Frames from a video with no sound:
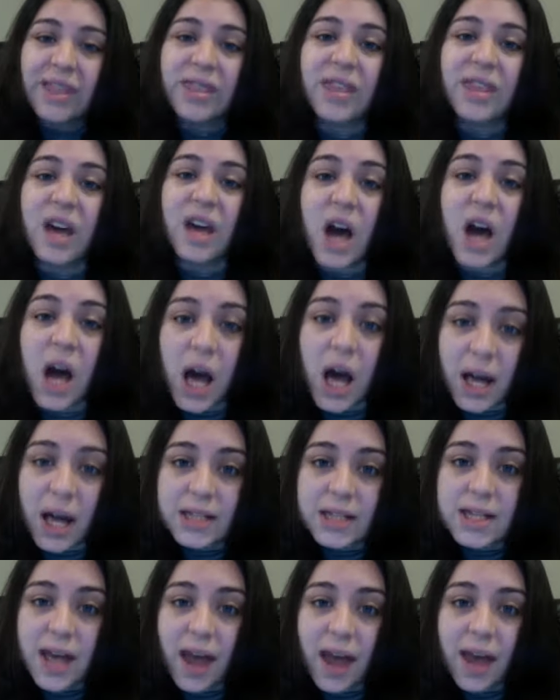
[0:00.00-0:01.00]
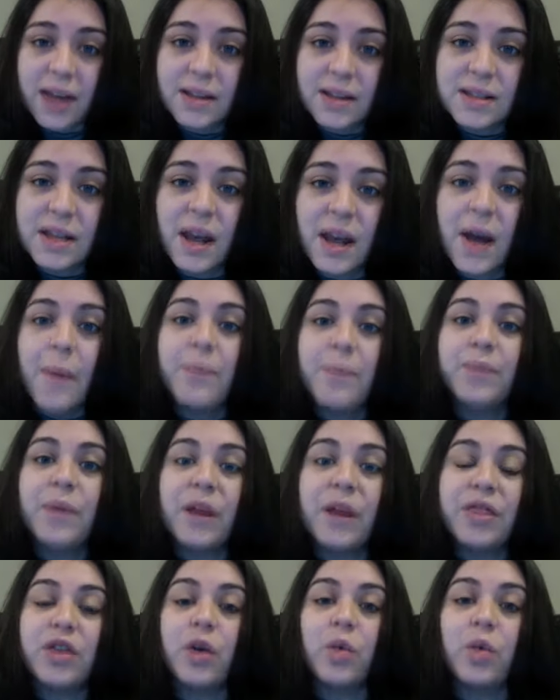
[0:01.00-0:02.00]
the content,
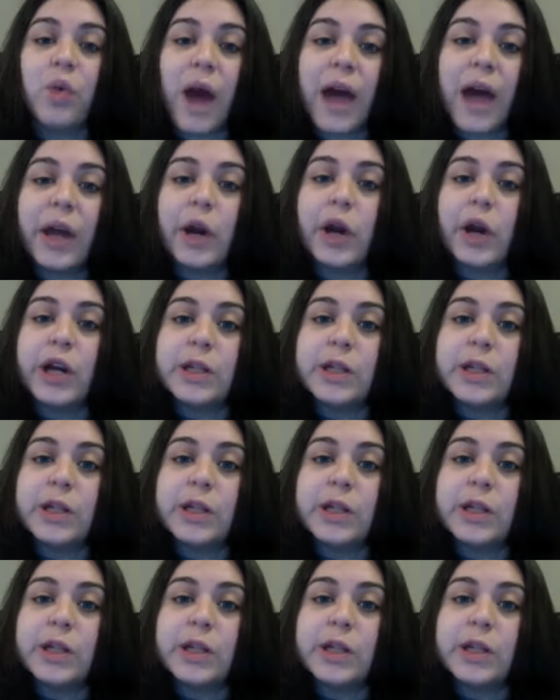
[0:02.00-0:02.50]
but the writer